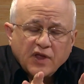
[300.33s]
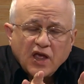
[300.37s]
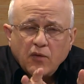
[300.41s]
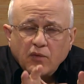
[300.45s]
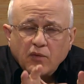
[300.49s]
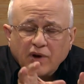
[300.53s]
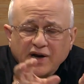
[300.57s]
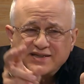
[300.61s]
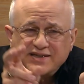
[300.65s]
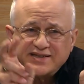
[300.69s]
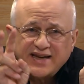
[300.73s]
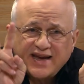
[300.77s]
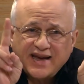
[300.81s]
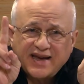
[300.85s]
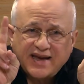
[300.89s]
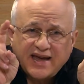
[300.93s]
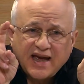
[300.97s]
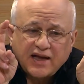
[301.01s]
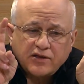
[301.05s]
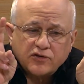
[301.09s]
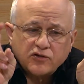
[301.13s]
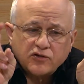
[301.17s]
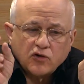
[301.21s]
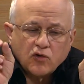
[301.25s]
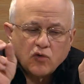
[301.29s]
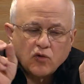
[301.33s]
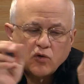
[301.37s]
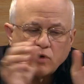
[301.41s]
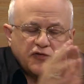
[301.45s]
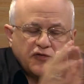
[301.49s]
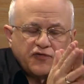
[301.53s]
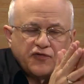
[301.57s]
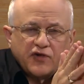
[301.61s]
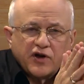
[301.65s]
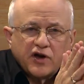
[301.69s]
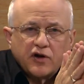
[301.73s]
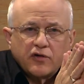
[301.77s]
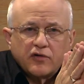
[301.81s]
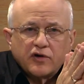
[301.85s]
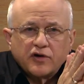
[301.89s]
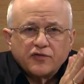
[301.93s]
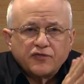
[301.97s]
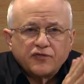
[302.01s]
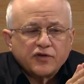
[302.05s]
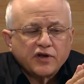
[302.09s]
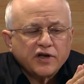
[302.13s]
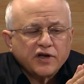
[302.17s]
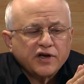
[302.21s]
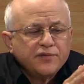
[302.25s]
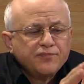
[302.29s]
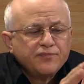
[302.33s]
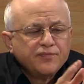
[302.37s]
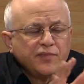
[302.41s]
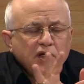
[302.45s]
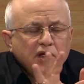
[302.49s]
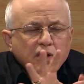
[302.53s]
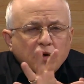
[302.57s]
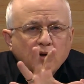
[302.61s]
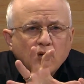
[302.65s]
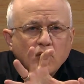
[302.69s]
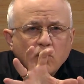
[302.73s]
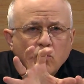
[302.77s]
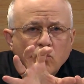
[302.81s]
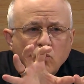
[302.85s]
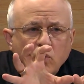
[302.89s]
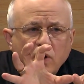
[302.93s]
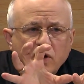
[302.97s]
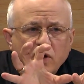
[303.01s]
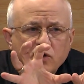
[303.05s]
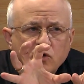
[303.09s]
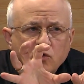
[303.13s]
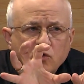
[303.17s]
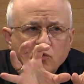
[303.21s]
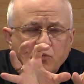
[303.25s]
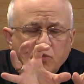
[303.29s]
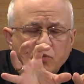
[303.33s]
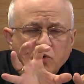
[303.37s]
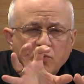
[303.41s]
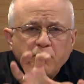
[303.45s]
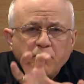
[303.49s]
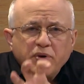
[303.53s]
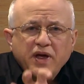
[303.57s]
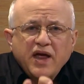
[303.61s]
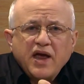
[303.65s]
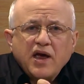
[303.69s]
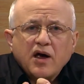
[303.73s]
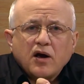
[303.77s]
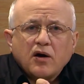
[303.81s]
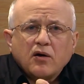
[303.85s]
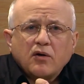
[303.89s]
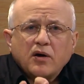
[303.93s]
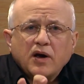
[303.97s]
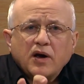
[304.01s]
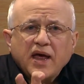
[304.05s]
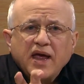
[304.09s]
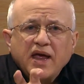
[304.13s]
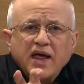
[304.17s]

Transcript: and when I say get to court figuratively, when you prepare